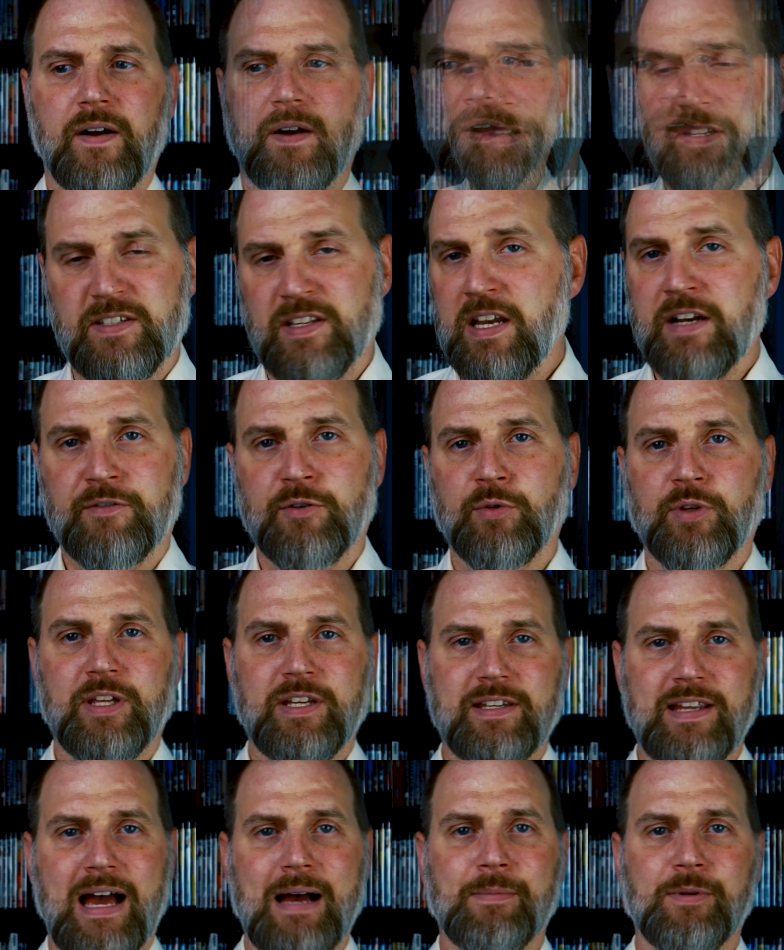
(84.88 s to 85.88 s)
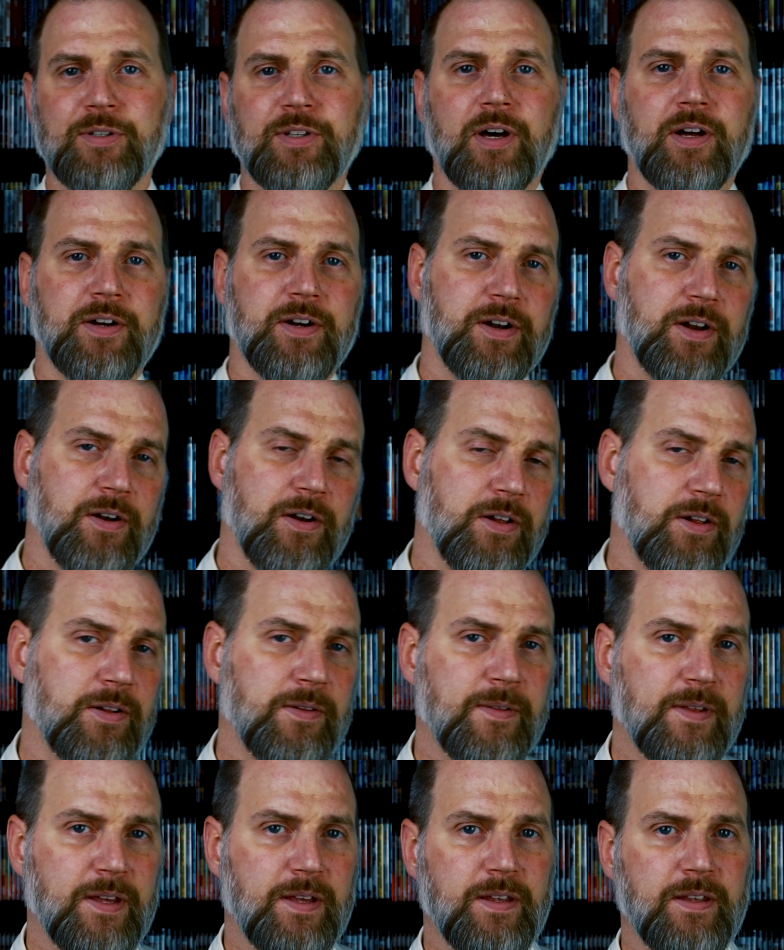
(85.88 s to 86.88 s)
because they never really dabbled on it at
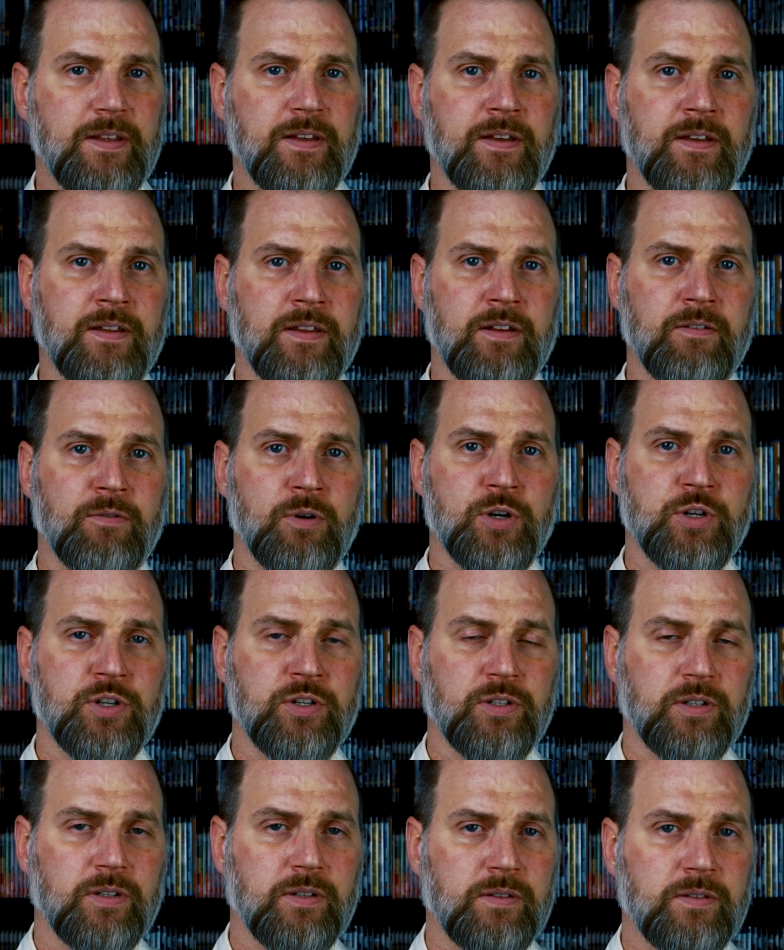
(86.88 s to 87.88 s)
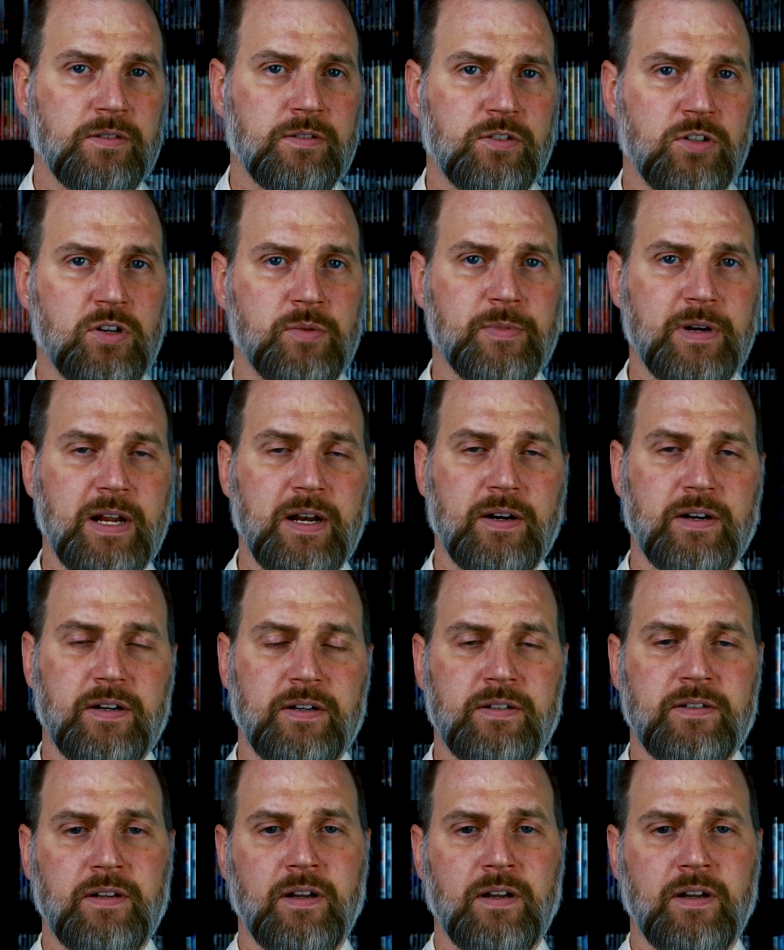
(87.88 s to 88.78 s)
all. In the original Terminator,